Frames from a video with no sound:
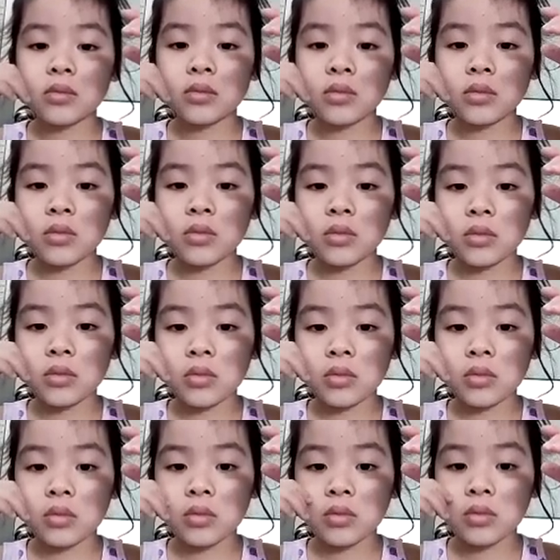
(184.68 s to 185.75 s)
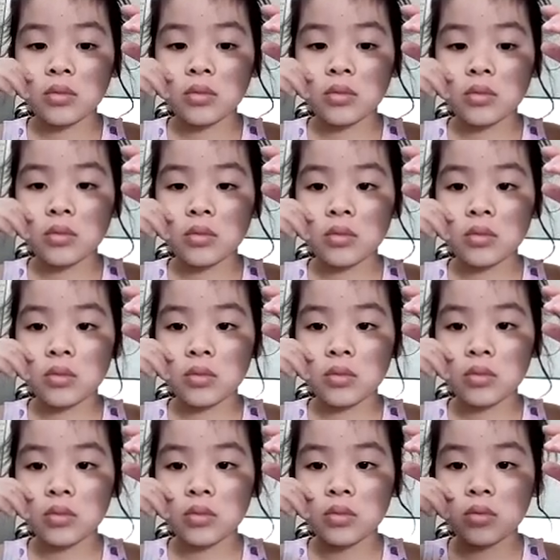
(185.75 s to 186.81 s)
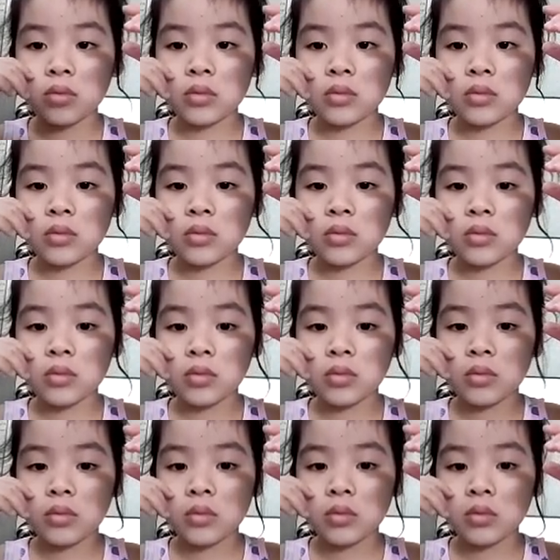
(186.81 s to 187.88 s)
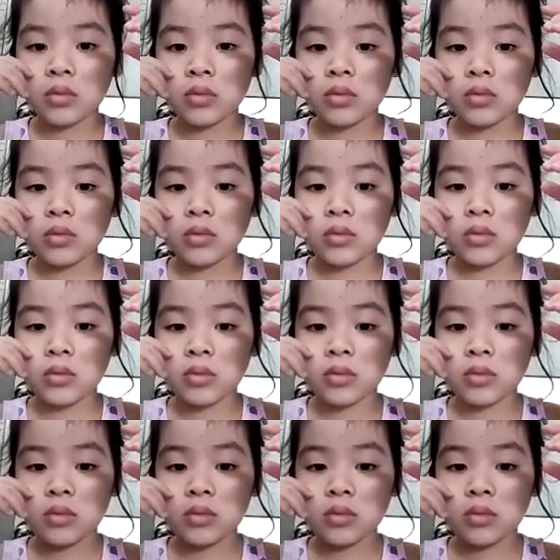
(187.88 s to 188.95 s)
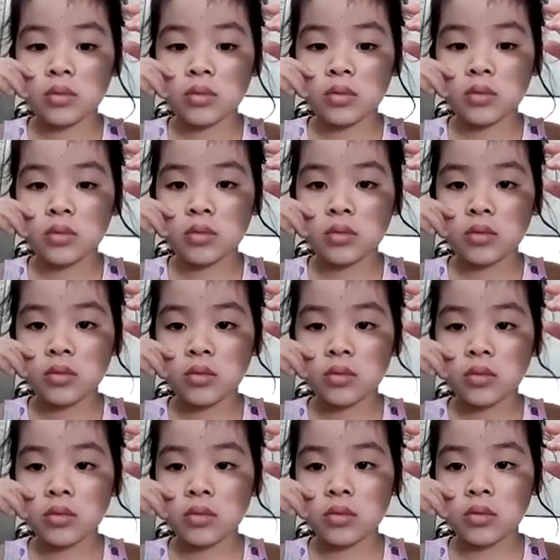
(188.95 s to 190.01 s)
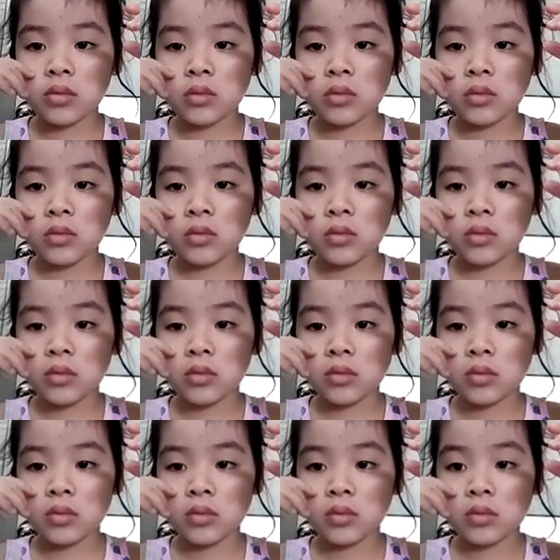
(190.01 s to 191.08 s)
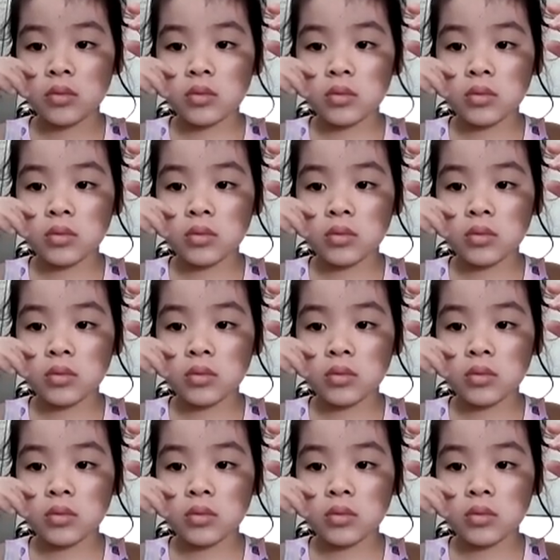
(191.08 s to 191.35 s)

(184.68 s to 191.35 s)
This person isn't speaking.